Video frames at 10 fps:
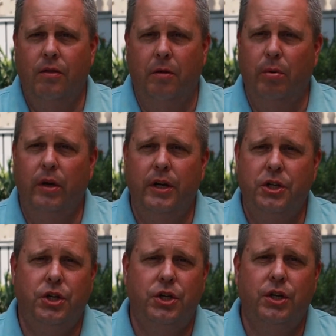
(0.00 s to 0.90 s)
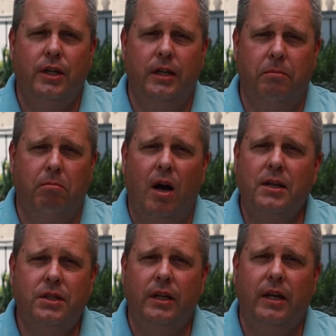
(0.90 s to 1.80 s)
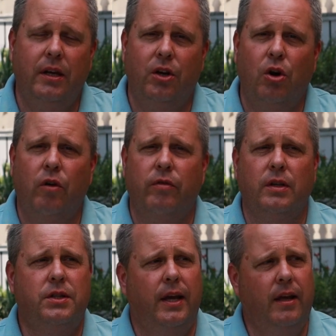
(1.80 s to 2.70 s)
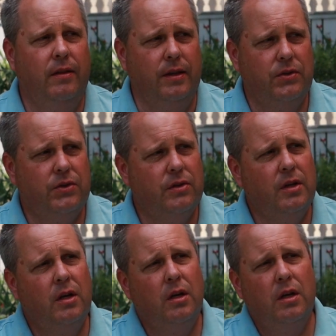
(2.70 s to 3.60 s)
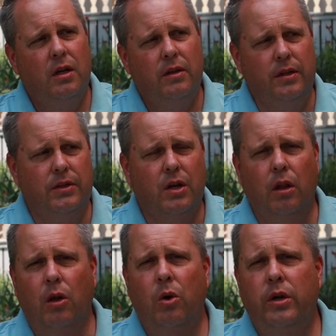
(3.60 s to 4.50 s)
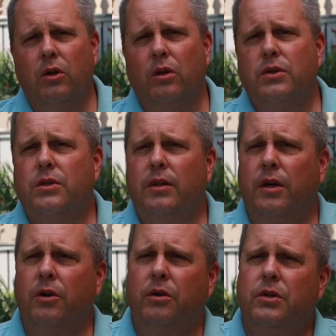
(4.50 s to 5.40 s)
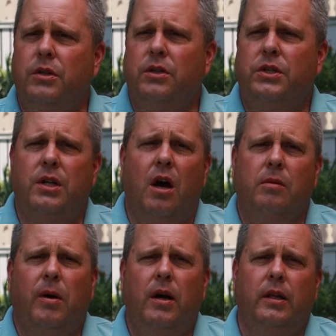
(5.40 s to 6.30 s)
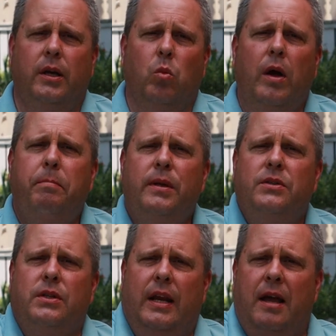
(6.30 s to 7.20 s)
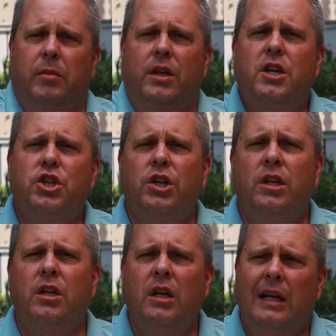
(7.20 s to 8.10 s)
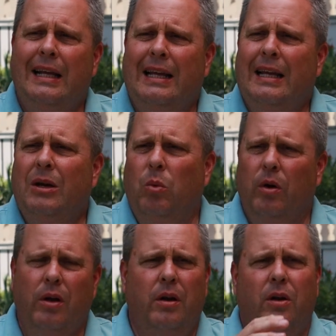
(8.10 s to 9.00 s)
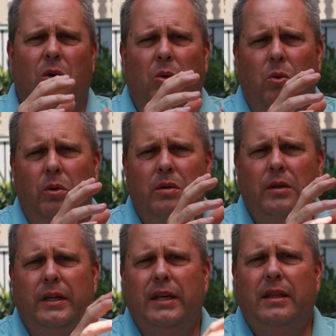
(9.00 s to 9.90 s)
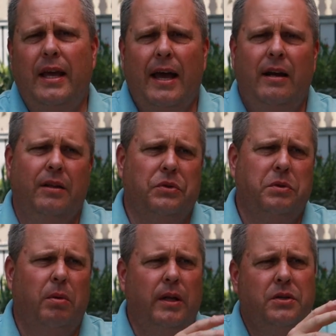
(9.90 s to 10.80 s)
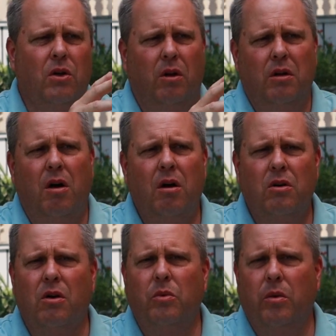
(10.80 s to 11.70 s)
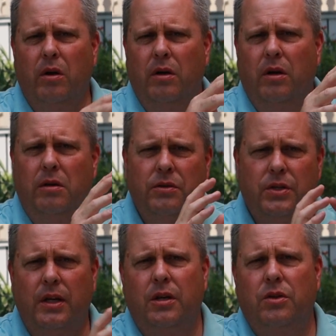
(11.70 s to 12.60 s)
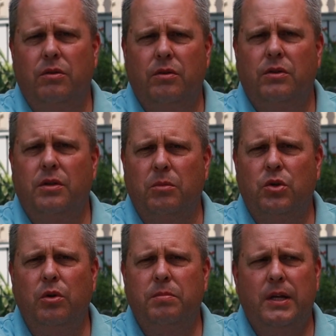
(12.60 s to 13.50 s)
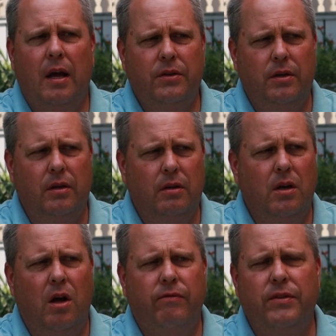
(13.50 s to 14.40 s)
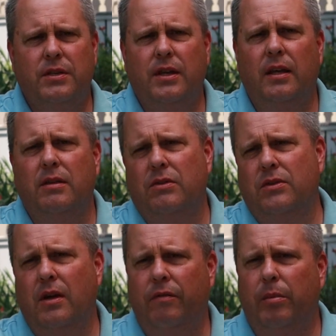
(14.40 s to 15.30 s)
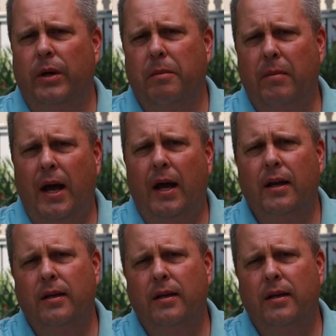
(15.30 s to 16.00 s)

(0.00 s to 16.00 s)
British in Boston getting nervous. Hey, these colonials, they're stockpiling weapons and ammunition. We're going to go get that at this place called Concord. We're going to send some troops out to confiscate this stuff, bring it back.